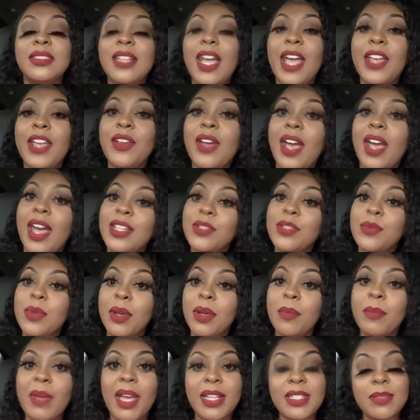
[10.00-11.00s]
you guys
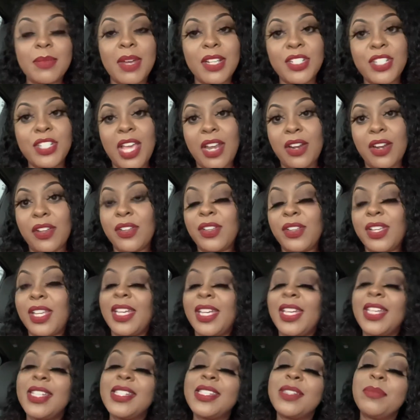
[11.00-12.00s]
welcome back to my channel it
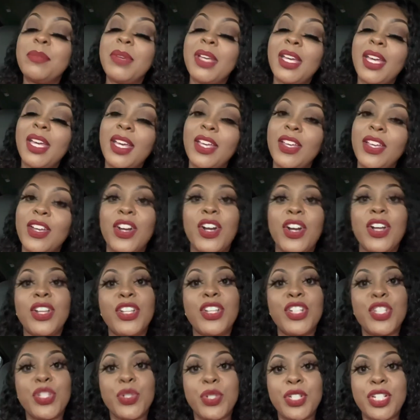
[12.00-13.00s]
is me your girl
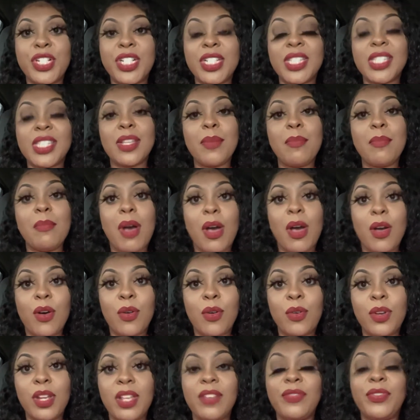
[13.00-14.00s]
latresha
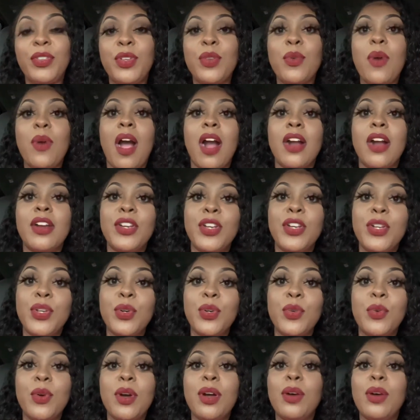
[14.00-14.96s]
simone if you are new